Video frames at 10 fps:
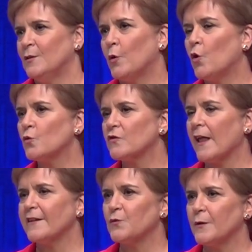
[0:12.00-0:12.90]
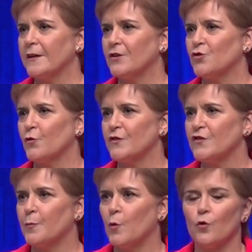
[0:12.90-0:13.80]
Polls last week show that
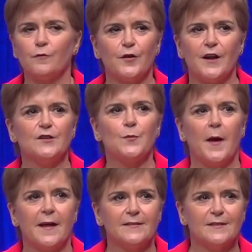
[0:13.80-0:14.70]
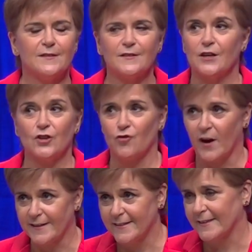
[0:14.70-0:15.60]
support for independence is
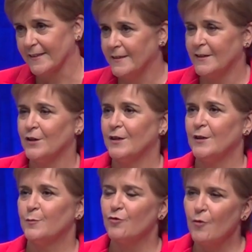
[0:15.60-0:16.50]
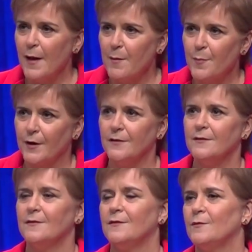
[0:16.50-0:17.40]
rising. But remember,
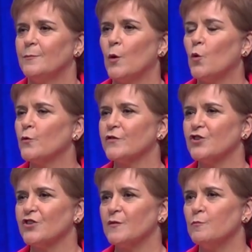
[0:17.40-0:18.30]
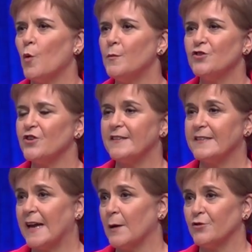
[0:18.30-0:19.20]
polls are just momentary
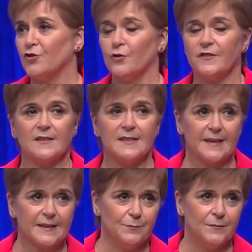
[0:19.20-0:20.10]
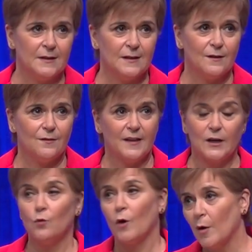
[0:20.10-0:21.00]
snapshots in time. They
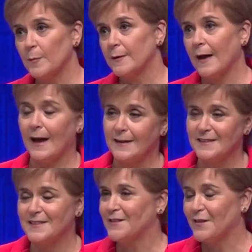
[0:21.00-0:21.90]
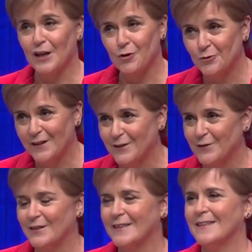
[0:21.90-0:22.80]
go up and they go
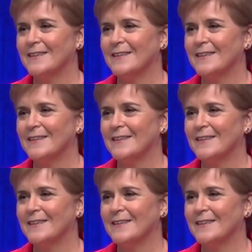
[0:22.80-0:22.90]
down.